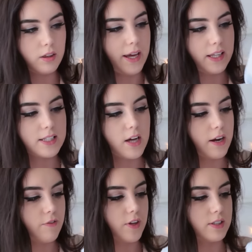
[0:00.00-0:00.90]
Like this
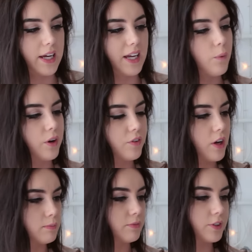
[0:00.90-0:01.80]
kind of feels like it would have
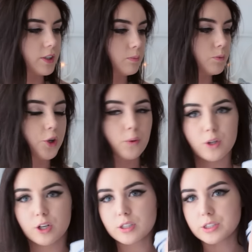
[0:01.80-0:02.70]
come from New
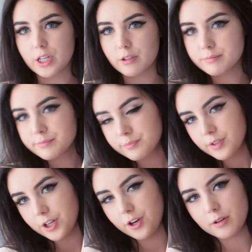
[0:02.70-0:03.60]
Look, so
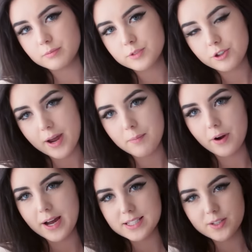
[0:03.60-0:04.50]
you know, great
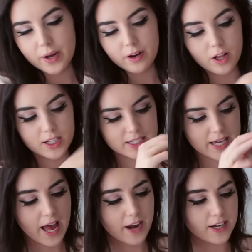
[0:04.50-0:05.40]
price, great
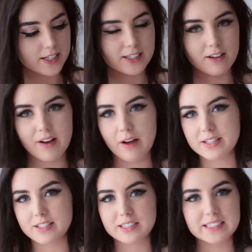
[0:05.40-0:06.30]
quality, and I just love how
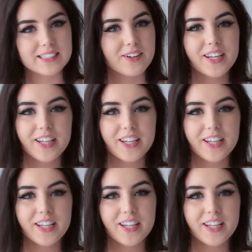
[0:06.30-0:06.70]
this looks. It's so